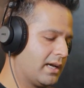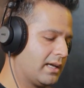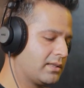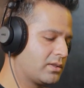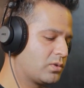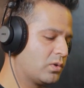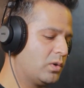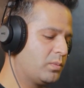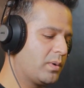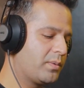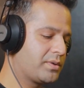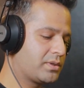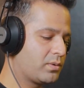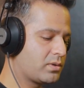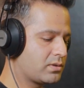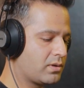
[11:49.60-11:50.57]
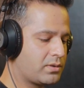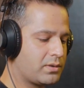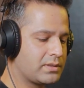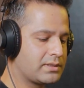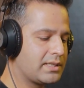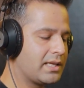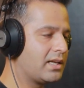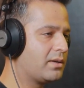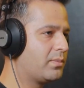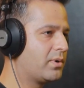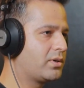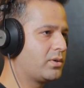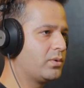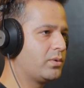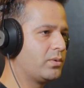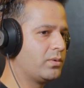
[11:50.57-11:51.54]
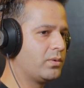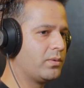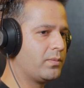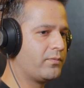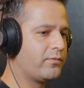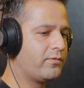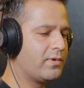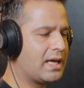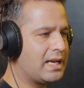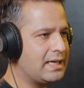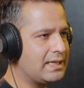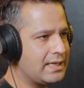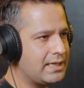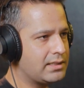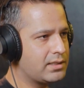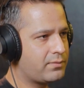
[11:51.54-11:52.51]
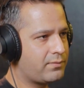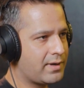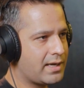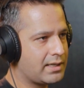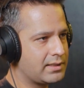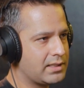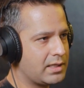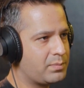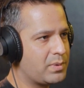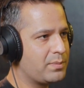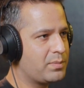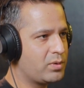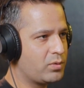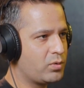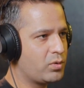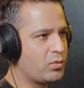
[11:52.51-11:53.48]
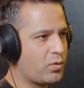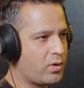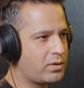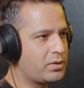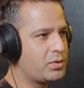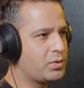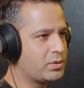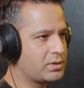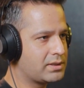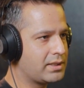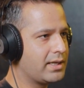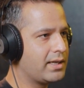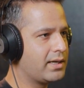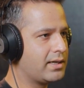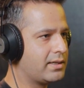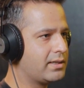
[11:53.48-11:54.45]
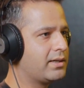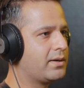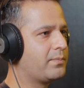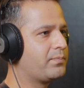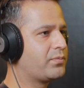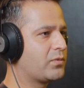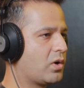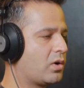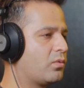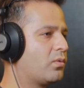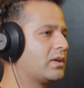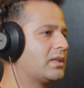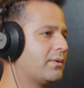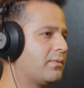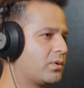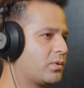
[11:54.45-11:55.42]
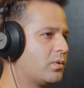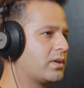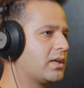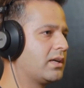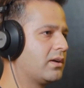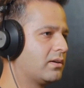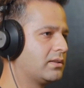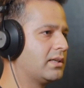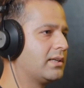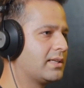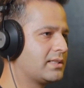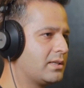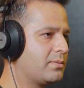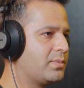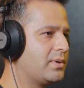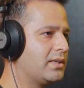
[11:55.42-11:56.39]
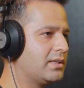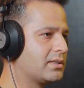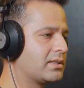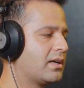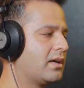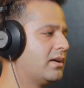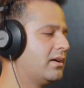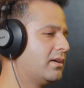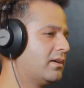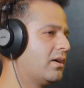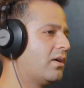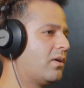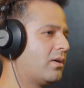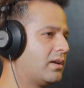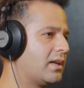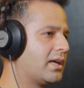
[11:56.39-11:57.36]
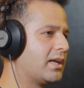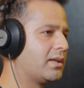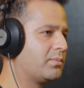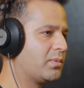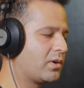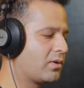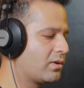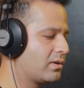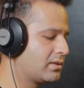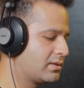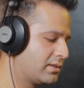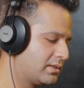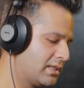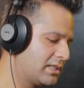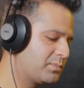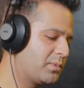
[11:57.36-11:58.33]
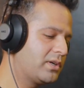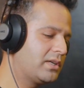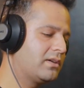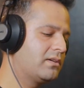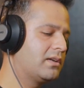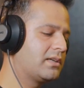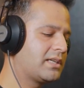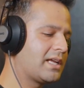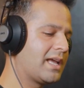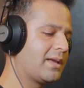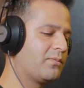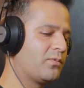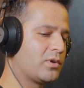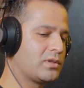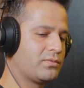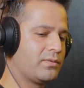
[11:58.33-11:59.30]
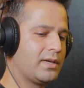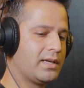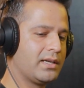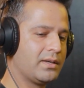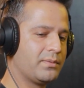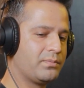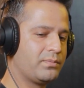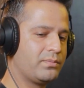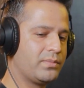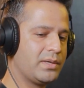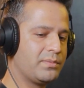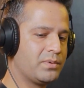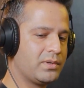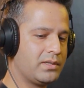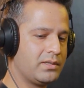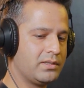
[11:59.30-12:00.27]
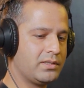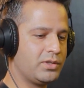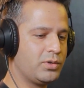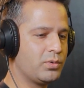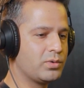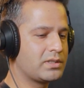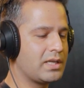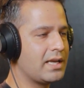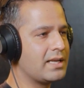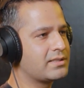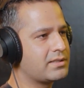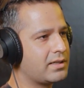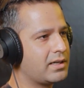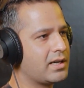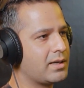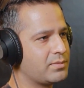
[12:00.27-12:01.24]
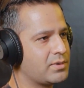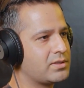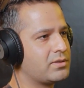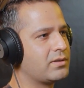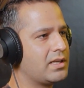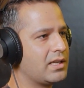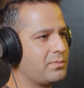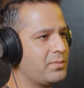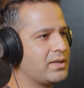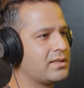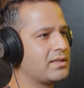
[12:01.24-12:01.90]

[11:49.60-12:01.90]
And the sole purpose was not to sell, but to validate the fact that people would want to share on what they were cooking or their recipes online, because this particular time was where people used Instagram just to take